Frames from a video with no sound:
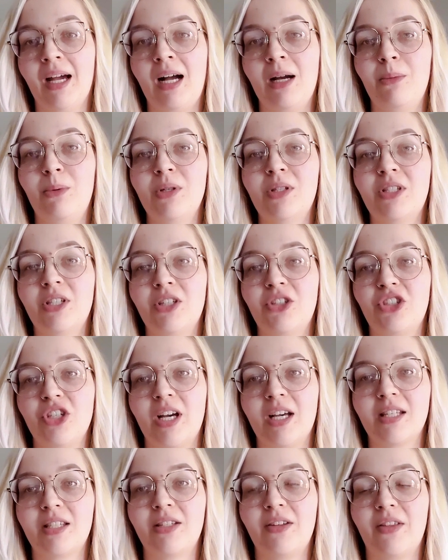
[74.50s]
I would
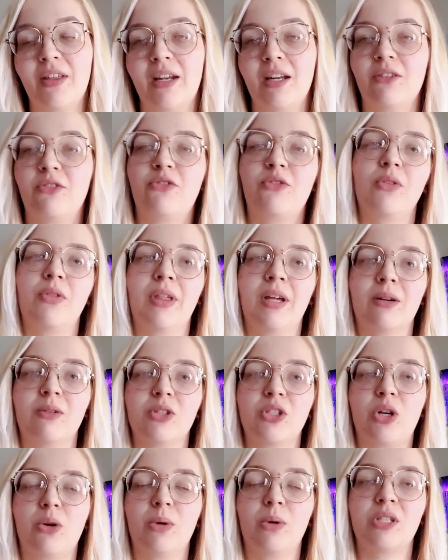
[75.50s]
suggest that if there
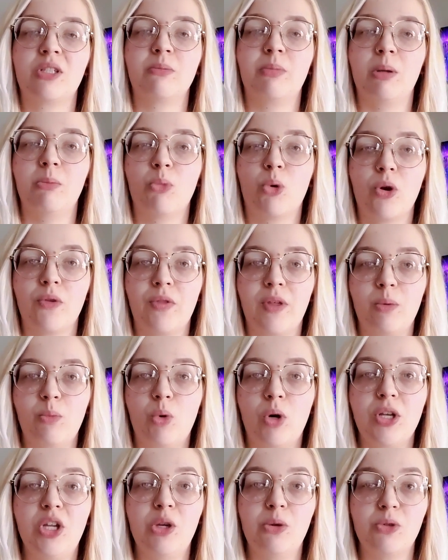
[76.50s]
was going to be more than
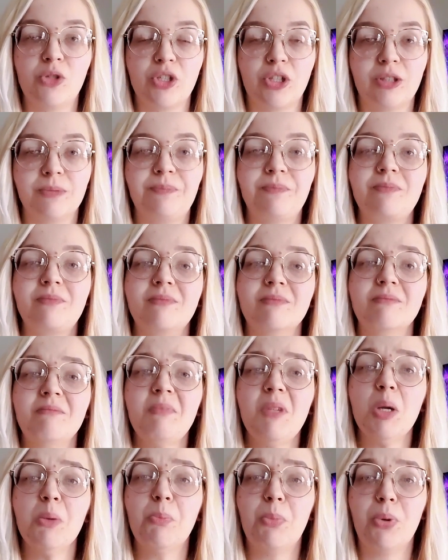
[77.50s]
one user
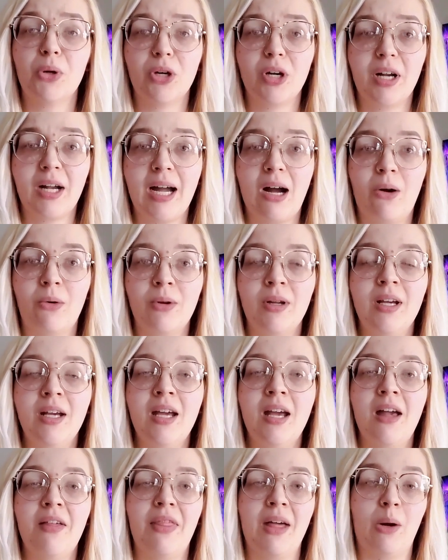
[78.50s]
per account,
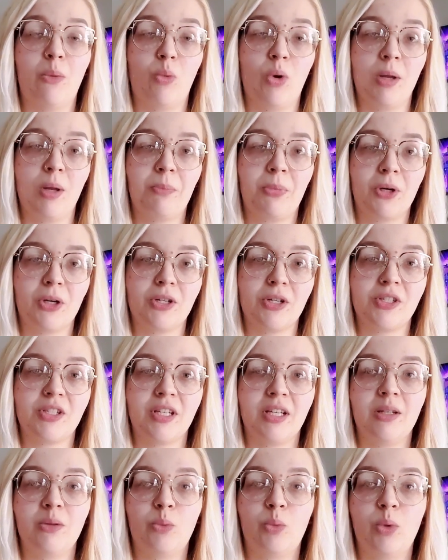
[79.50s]
that one
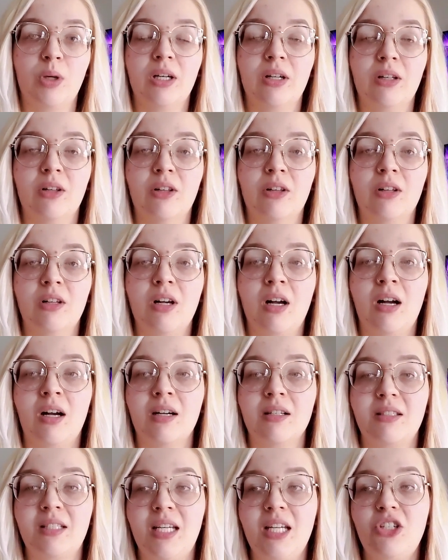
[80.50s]
person will uh,
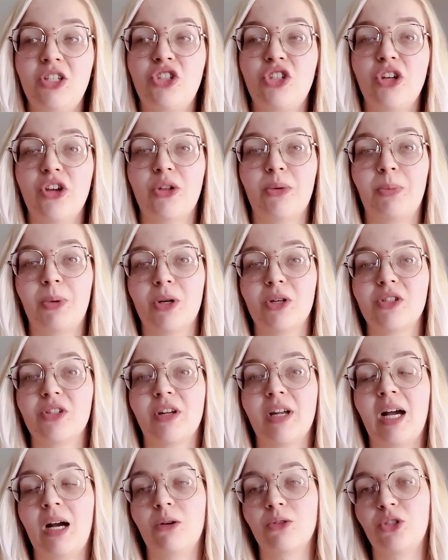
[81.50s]
teach the other person
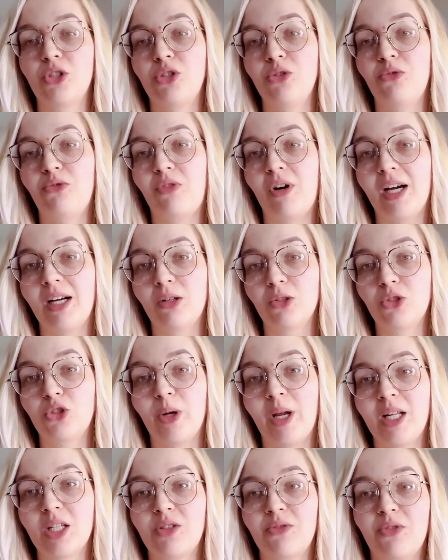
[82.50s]
how to do file
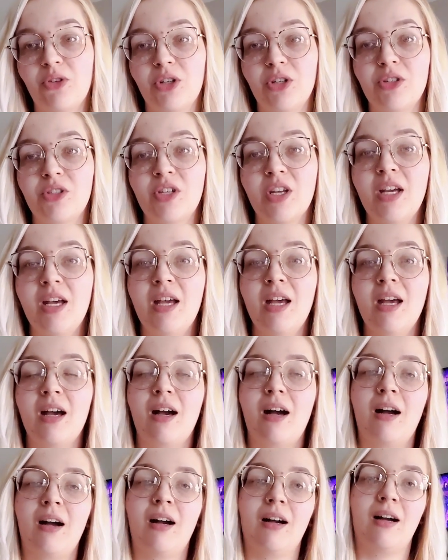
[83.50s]
transfers,
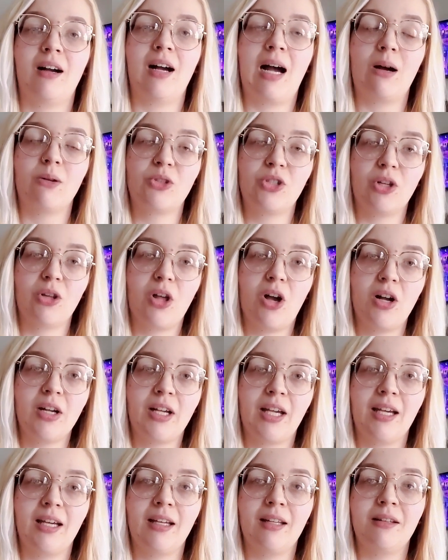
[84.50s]
uh, how to log
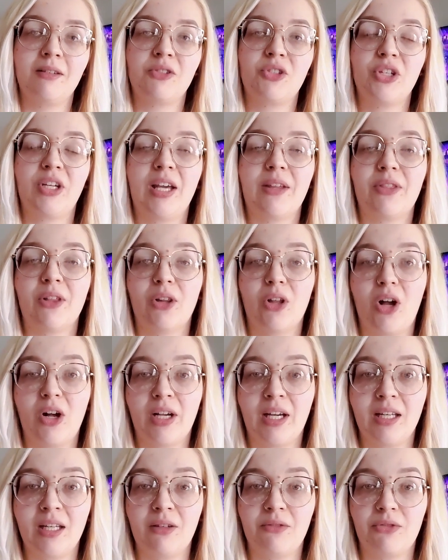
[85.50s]
in, to get the
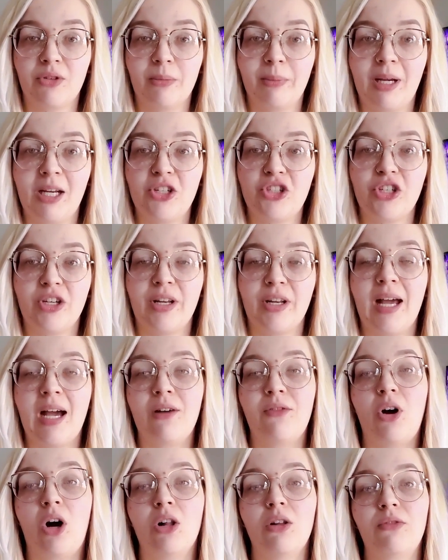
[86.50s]
login information, and have
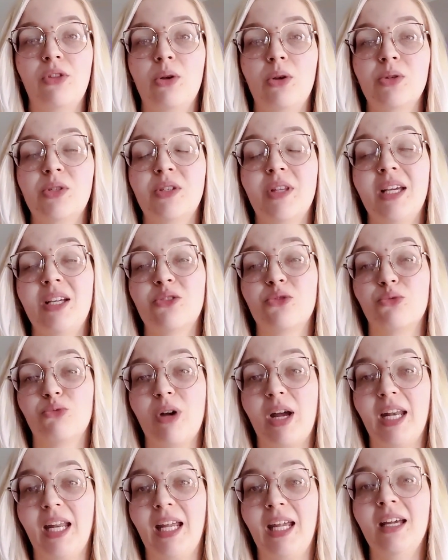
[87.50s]
all of those things
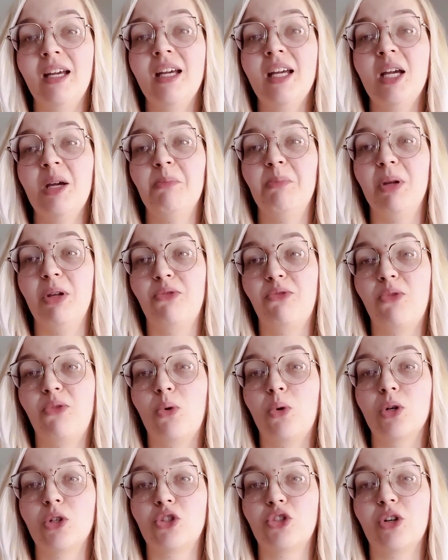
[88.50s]
ready
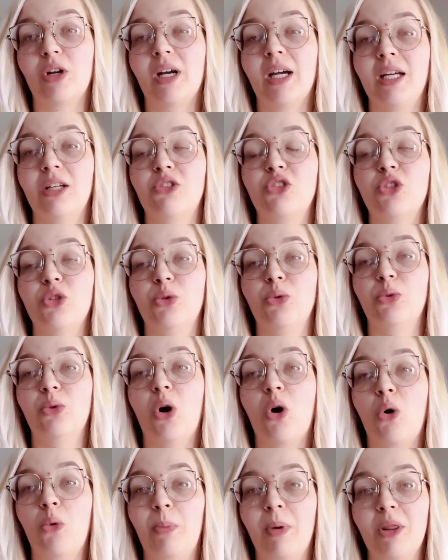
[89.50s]
before trying to
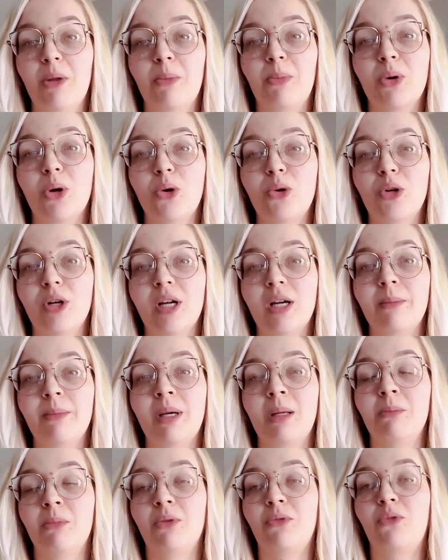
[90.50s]
open the program
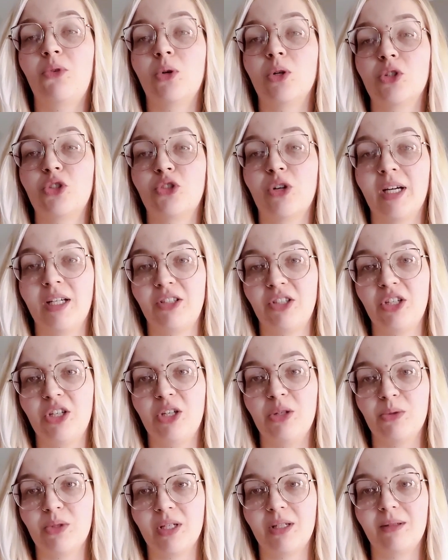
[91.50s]
and before trying to
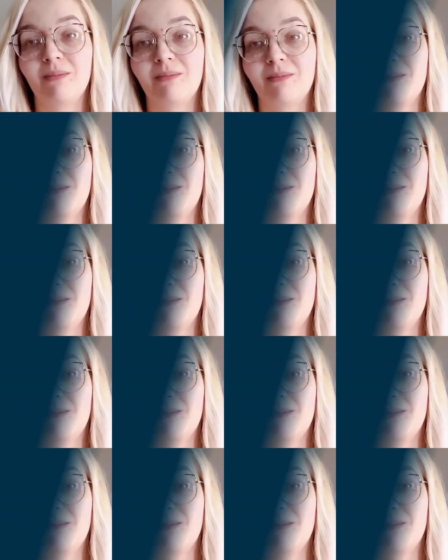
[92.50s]
use it.